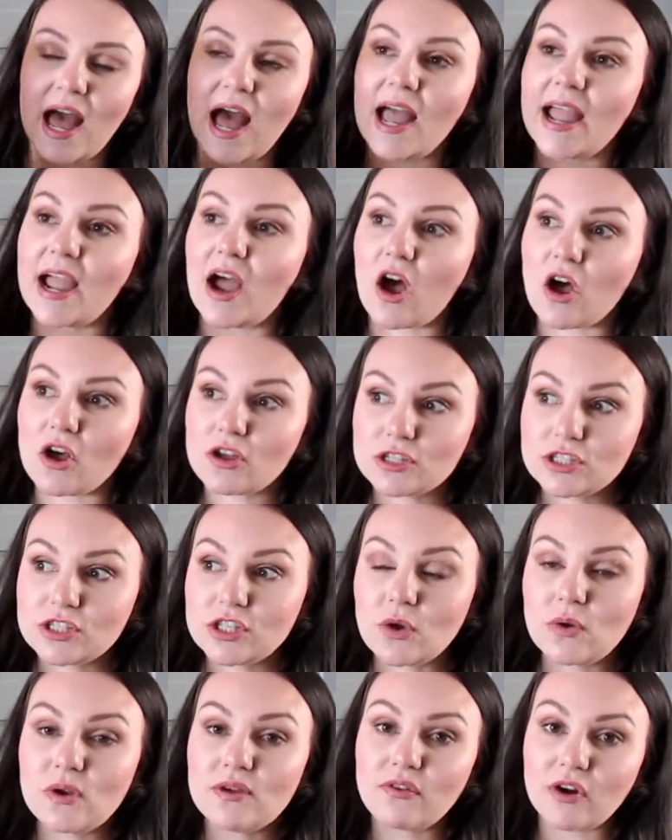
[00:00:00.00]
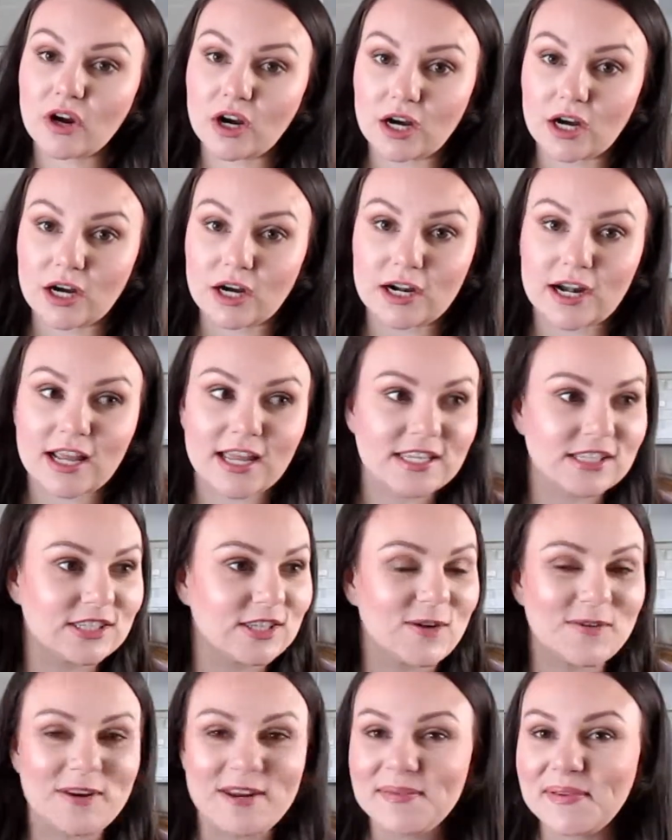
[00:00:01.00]
I also have heard
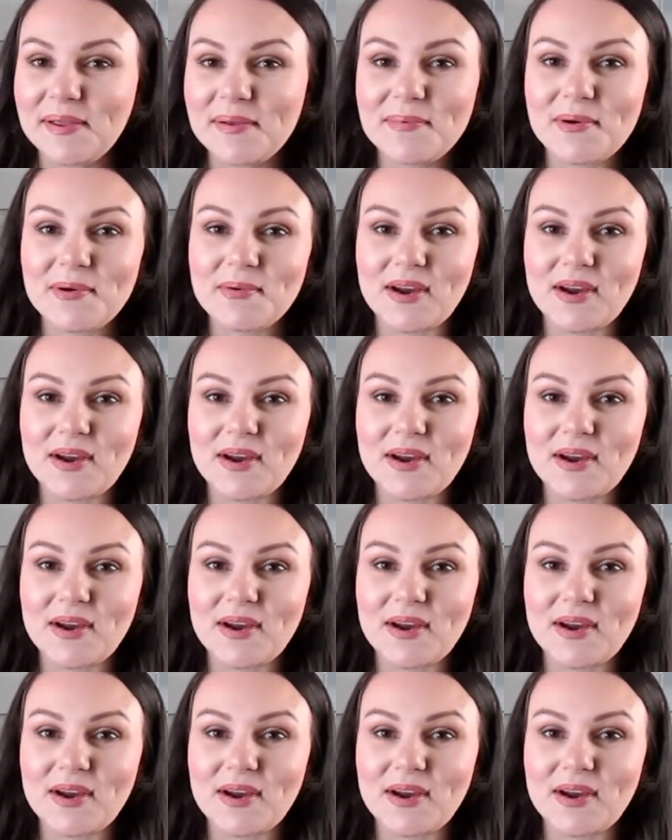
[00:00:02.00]
so many people